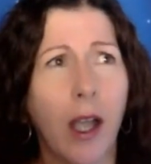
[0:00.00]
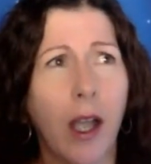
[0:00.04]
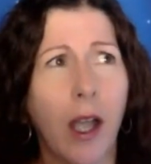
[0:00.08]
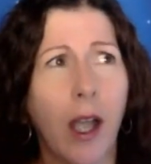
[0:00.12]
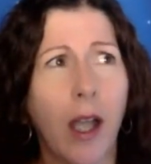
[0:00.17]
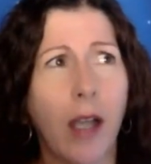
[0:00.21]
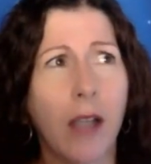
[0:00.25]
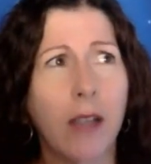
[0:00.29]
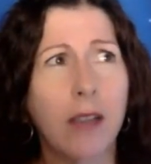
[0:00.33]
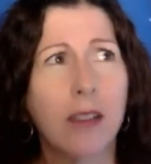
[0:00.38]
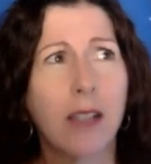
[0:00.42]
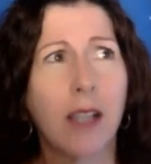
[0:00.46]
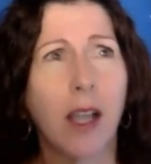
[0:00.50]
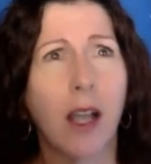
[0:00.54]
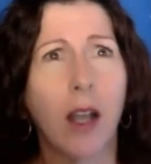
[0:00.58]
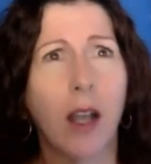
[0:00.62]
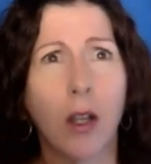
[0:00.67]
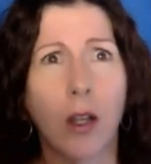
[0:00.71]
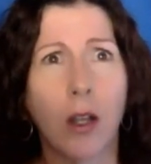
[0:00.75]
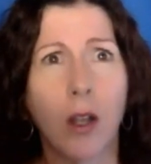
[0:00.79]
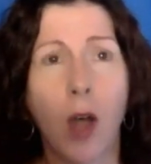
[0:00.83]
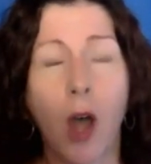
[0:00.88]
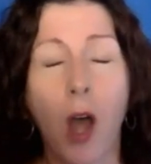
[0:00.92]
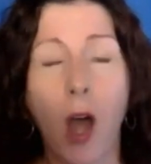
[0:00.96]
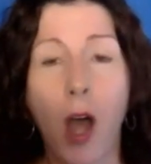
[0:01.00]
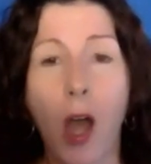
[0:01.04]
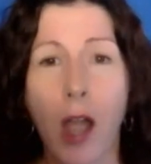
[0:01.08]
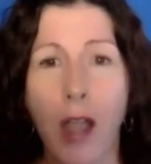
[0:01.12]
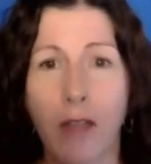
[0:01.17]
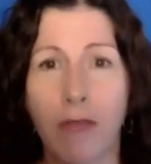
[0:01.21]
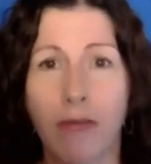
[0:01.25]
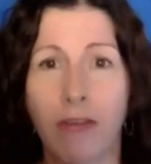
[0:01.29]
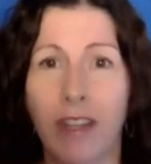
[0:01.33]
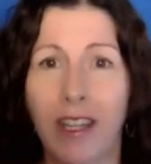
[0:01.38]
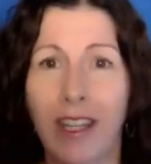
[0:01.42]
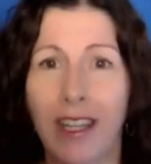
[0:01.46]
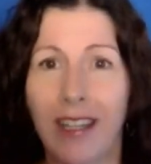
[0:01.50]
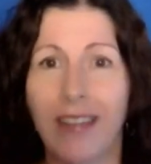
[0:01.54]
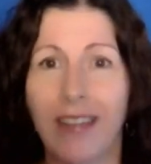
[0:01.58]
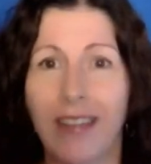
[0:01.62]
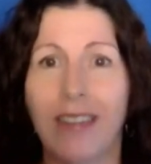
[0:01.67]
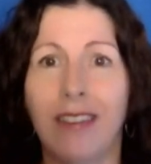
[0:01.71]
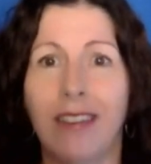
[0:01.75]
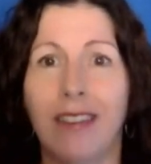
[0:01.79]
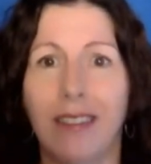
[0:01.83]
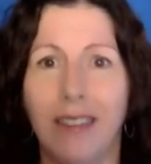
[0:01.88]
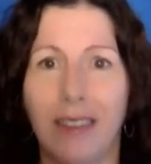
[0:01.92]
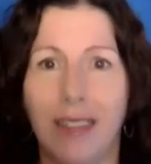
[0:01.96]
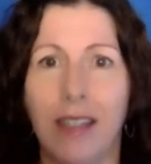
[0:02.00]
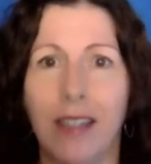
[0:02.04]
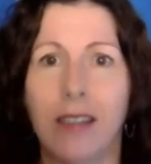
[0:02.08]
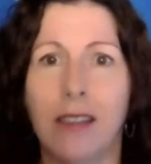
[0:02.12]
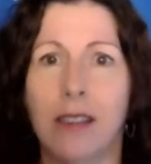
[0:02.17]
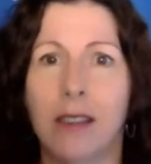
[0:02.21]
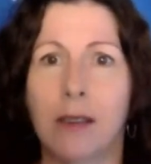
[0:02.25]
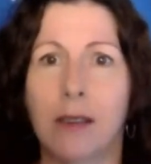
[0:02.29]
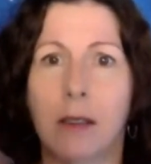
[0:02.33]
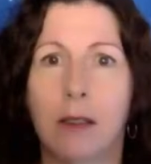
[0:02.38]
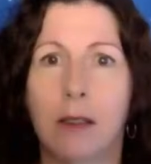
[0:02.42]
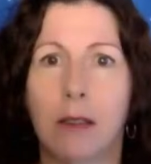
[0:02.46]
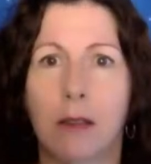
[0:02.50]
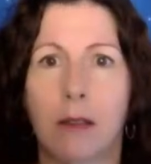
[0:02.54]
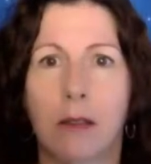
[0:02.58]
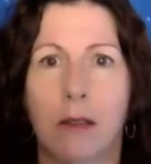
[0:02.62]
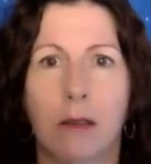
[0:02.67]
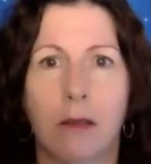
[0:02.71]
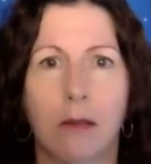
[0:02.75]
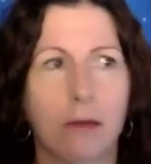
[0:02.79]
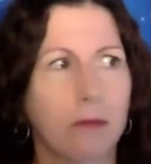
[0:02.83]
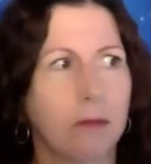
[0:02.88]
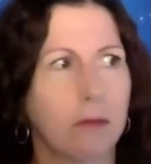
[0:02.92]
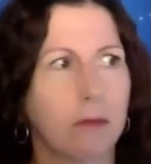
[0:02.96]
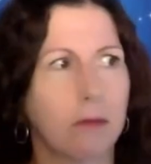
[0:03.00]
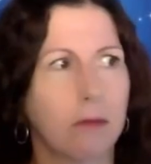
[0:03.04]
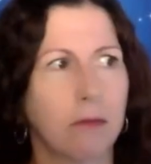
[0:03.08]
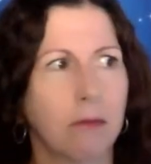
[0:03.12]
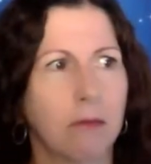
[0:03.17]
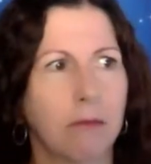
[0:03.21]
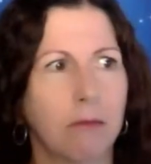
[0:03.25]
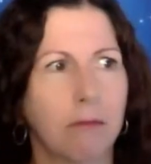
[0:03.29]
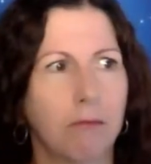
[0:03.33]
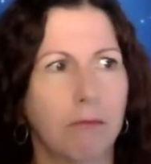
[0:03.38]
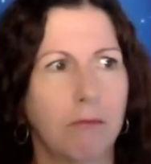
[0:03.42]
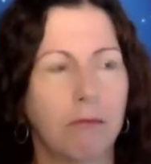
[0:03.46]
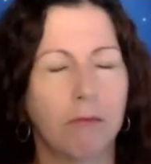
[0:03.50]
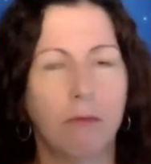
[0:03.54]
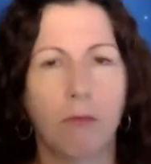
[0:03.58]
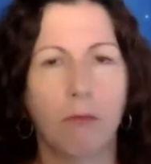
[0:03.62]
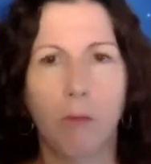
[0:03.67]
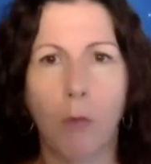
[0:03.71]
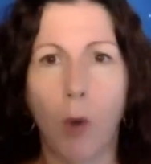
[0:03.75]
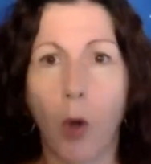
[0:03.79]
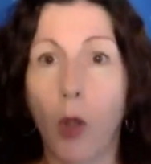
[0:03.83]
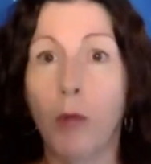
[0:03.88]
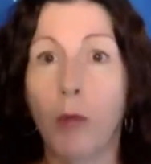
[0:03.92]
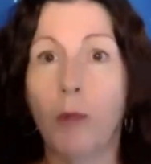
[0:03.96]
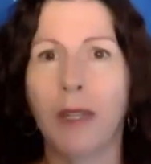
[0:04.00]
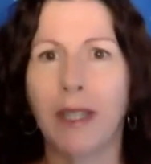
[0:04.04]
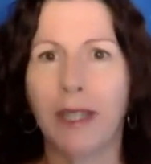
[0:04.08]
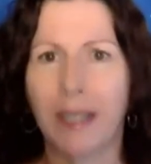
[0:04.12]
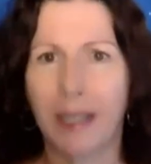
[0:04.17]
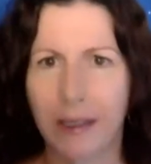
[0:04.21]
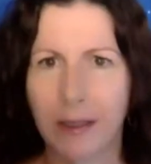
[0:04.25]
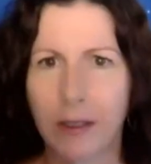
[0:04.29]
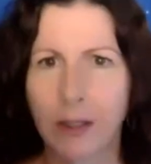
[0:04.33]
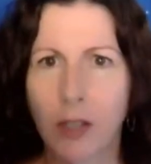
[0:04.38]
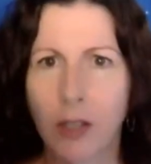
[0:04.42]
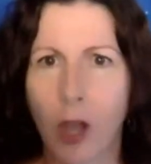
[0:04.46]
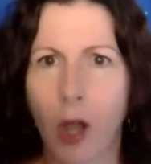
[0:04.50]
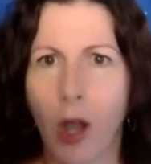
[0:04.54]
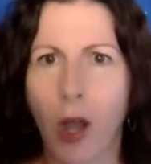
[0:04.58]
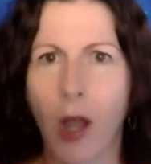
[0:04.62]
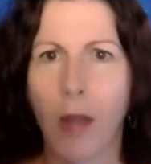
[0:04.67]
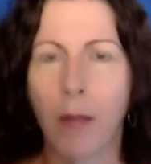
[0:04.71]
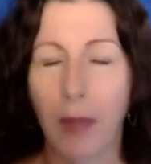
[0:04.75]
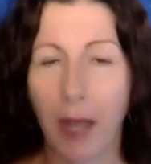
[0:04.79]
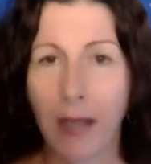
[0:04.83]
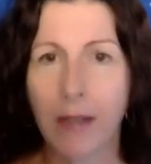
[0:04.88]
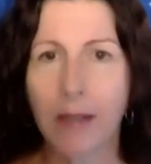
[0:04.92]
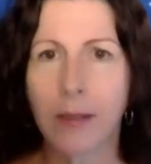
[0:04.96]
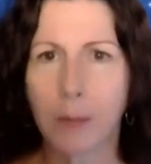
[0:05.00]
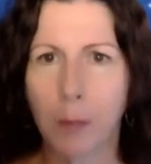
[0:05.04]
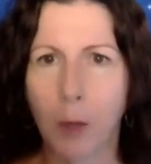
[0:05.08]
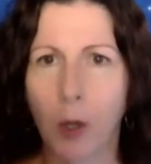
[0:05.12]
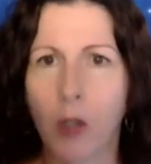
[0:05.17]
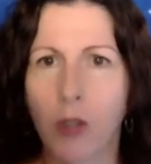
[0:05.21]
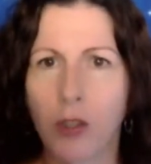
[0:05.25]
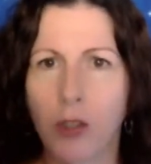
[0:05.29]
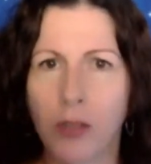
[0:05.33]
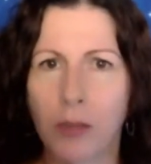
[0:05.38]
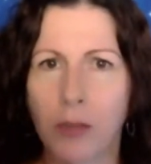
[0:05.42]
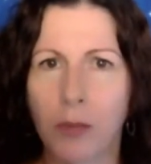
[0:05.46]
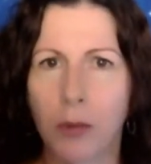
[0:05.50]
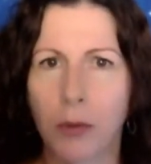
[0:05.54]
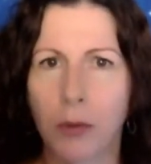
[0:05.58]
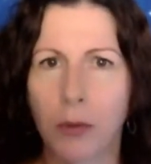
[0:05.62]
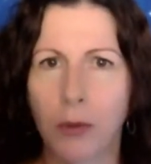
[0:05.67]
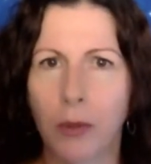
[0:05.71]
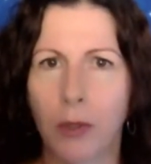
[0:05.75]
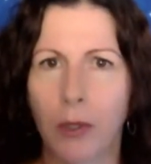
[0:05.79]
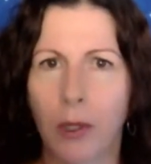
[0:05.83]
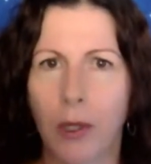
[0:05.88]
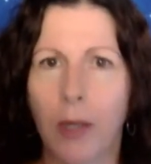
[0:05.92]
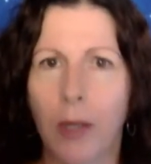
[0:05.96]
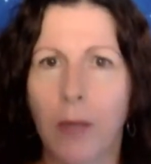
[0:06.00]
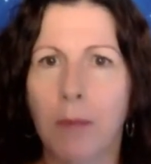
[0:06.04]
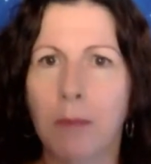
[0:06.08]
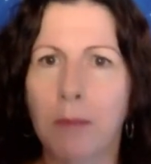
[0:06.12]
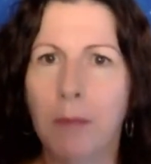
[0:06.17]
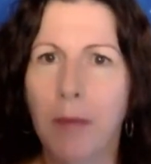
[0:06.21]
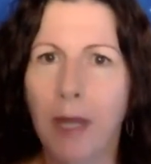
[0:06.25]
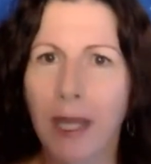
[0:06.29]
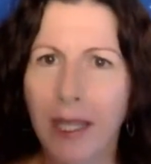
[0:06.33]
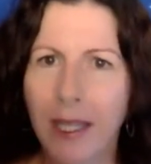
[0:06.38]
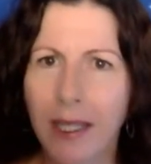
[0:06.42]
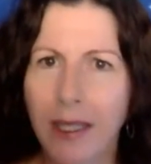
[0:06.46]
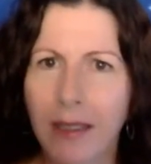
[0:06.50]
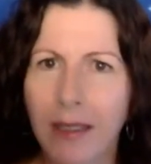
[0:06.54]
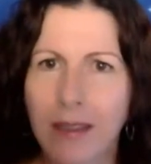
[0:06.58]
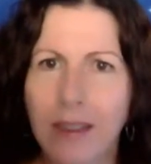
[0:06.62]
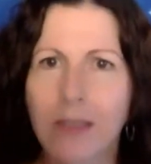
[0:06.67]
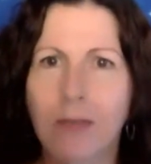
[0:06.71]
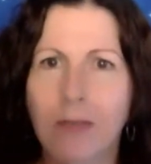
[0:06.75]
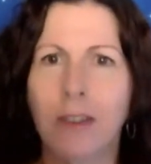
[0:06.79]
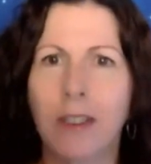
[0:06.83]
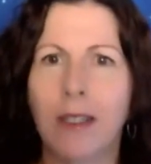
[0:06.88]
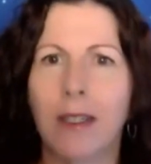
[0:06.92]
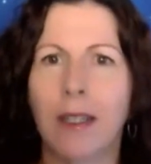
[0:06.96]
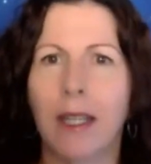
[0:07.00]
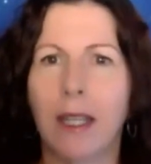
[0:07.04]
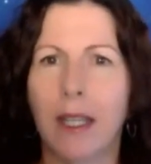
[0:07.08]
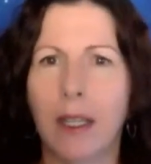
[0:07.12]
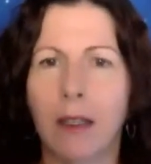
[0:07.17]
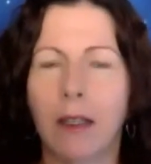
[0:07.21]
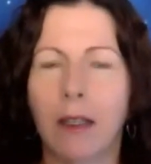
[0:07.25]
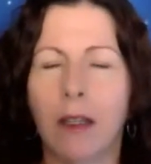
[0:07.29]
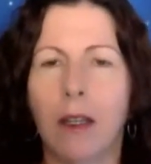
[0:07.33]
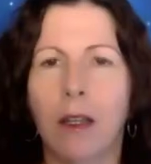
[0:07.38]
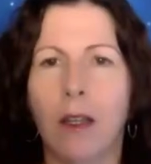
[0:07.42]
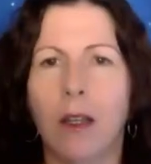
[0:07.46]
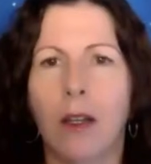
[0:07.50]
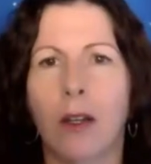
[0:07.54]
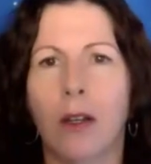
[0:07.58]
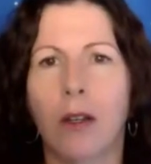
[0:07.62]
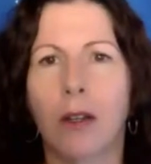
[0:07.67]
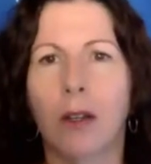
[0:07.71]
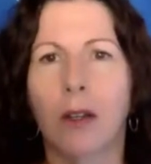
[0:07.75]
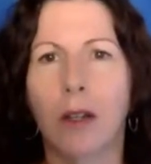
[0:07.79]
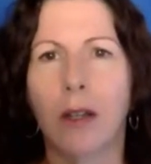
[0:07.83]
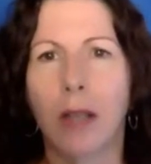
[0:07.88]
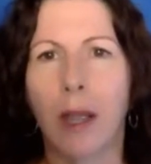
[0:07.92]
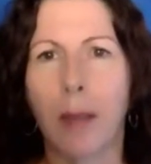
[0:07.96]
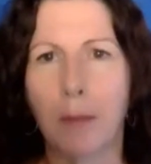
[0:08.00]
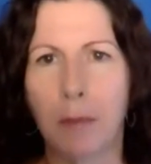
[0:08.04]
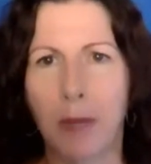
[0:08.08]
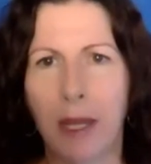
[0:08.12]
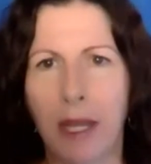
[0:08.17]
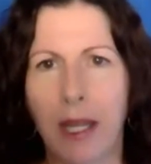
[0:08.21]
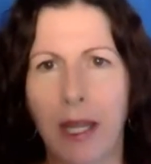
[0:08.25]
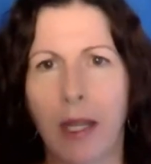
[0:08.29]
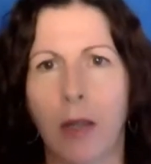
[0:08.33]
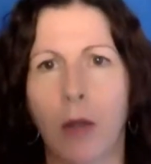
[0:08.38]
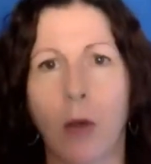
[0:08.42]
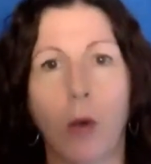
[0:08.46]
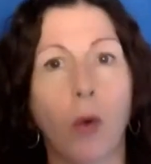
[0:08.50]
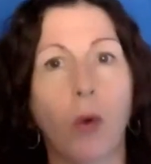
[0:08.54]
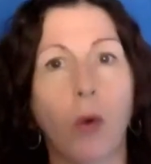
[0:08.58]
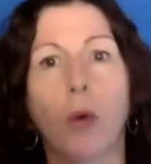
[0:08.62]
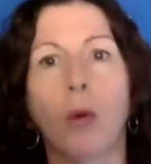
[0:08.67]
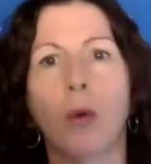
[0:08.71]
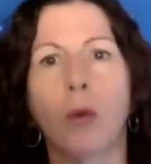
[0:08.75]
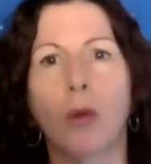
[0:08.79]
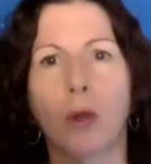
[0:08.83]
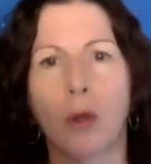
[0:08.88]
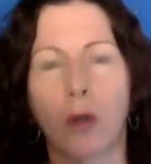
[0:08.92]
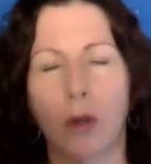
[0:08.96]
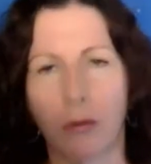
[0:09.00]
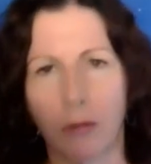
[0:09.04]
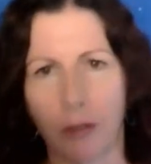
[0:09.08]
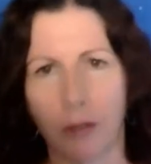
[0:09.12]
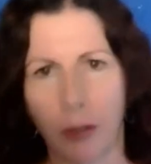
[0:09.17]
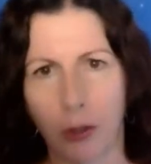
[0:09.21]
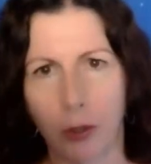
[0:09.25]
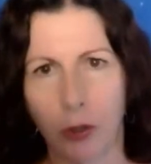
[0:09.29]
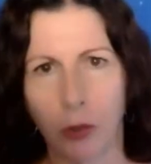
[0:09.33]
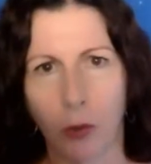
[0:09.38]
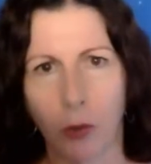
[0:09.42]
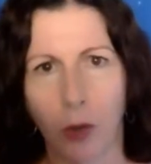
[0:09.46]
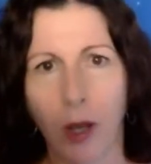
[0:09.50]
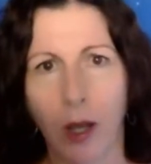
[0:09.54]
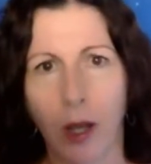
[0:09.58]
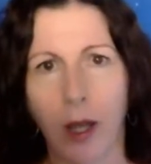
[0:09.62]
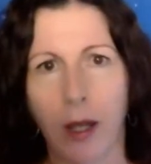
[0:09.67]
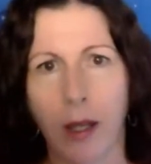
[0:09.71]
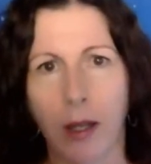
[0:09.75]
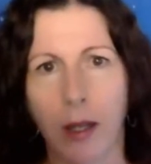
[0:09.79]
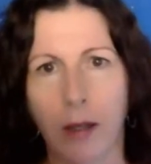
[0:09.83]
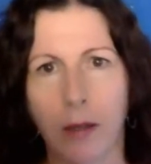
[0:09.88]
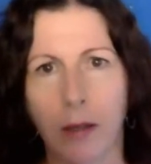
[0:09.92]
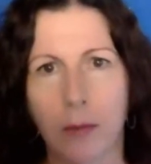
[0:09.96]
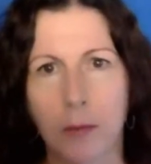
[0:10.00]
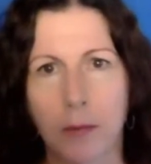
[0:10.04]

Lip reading: as alive in this moment in time as possible, means feeling and being all of who you are.